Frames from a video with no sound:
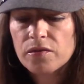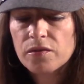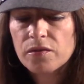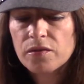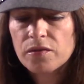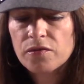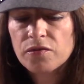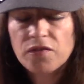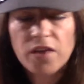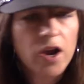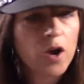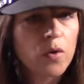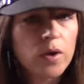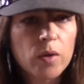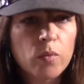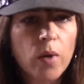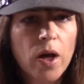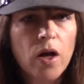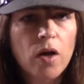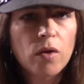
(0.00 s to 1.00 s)
very
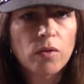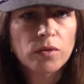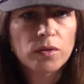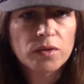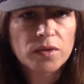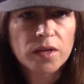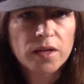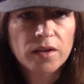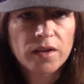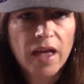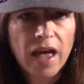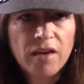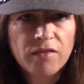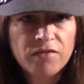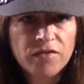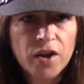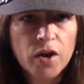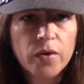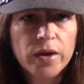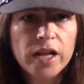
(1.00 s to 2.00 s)
well, have
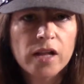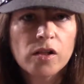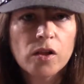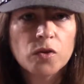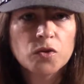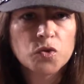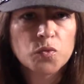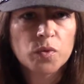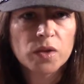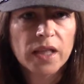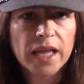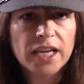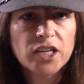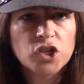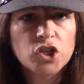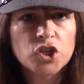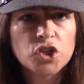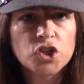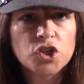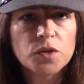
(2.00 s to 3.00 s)
very close
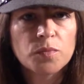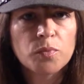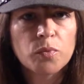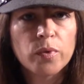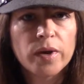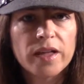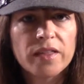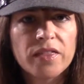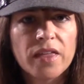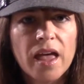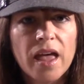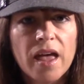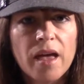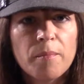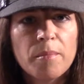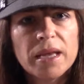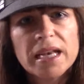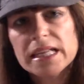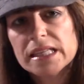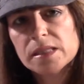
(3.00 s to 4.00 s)
relationship with,
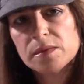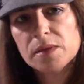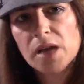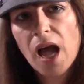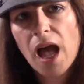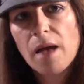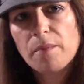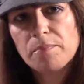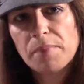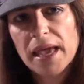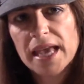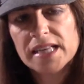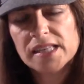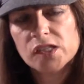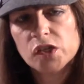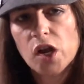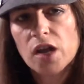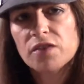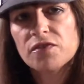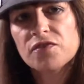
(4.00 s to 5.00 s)
but it's not
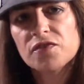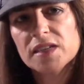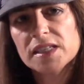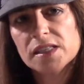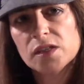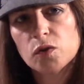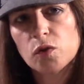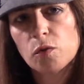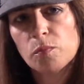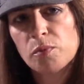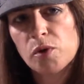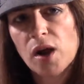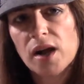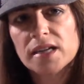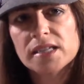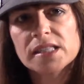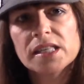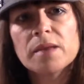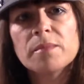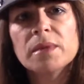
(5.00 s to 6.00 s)
based on physical
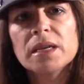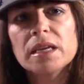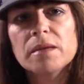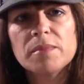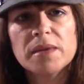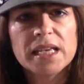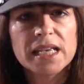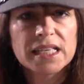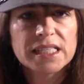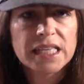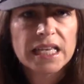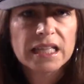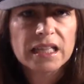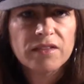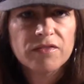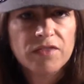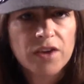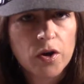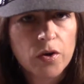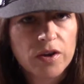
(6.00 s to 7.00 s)
proximity because they
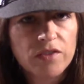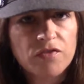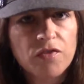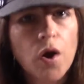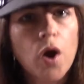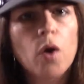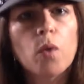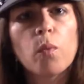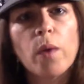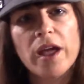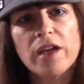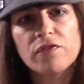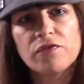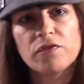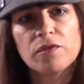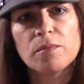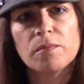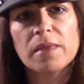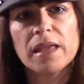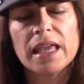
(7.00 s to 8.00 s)
live very far away
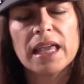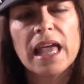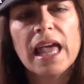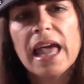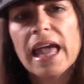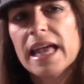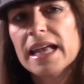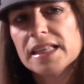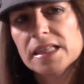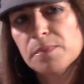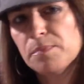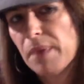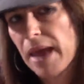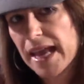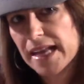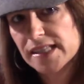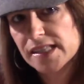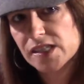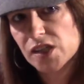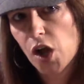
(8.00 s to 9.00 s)
from me. It's
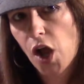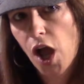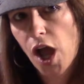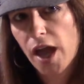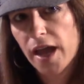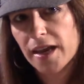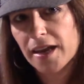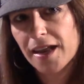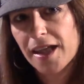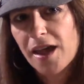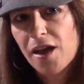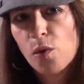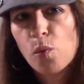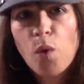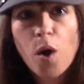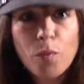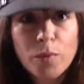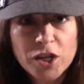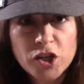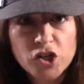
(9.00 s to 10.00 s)
based on
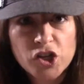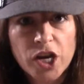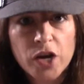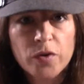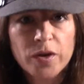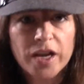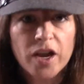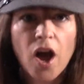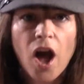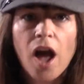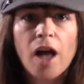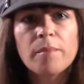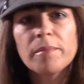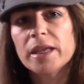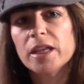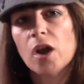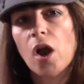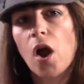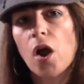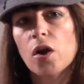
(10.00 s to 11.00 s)
what we share in
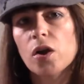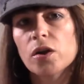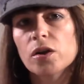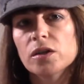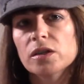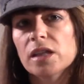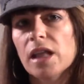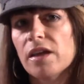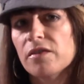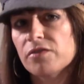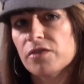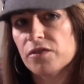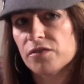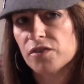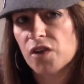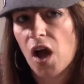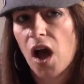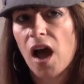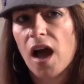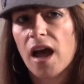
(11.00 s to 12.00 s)
common, our love
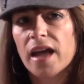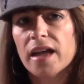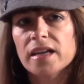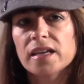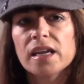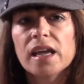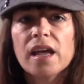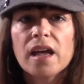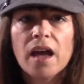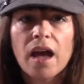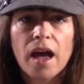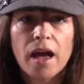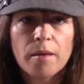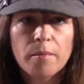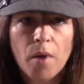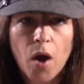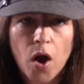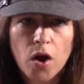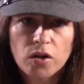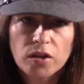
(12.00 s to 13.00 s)
of God,
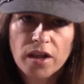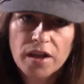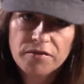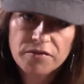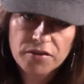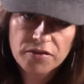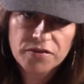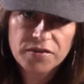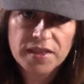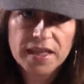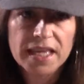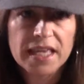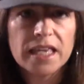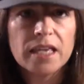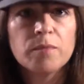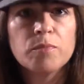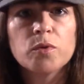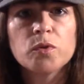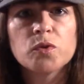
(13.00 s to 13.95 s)
our love of the Hebrew